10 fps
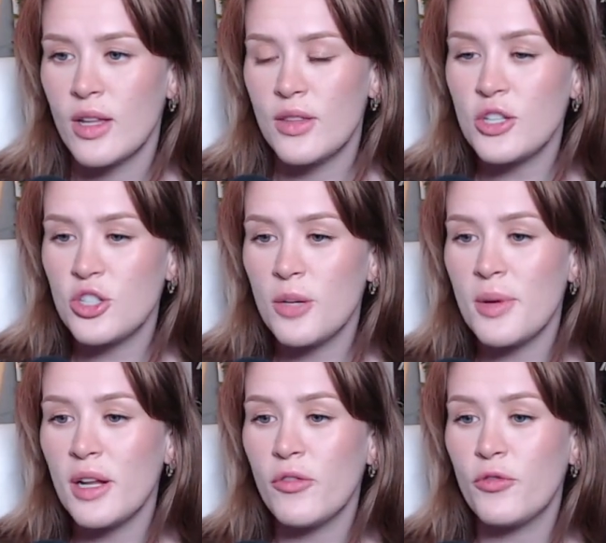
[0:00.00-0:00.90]
This should have
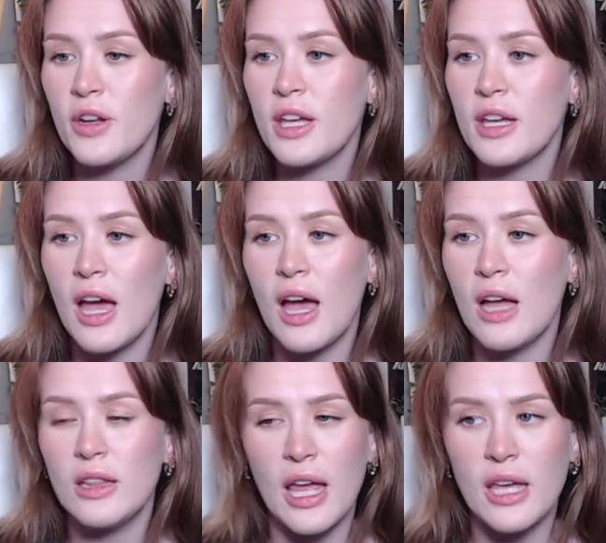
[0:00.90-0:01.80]
been a freaking,
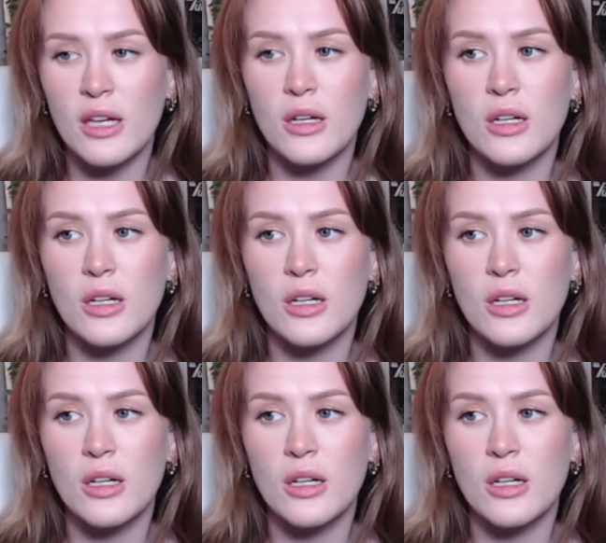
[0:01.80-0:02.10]
like,